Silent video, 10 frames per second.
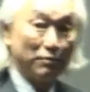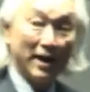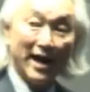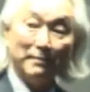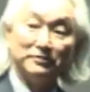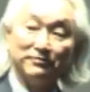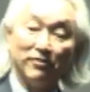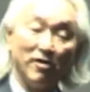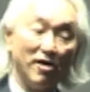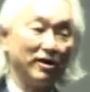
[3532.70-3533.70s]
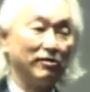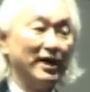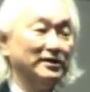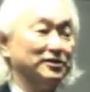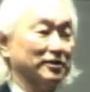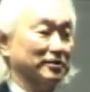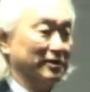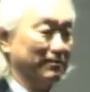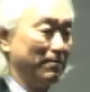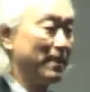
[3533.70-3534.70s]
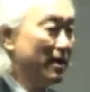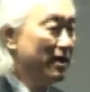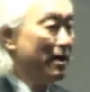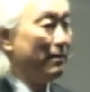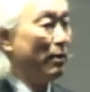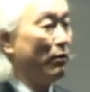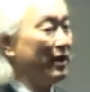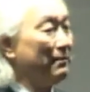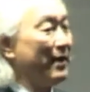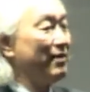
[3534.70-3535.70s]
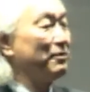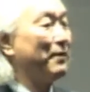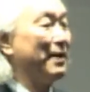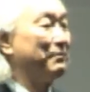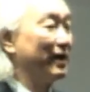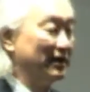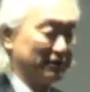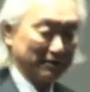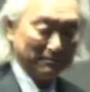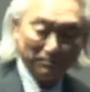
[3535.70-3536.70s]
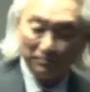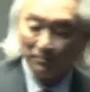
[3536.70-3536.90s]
perhaps for our grandchildren. But what about the population?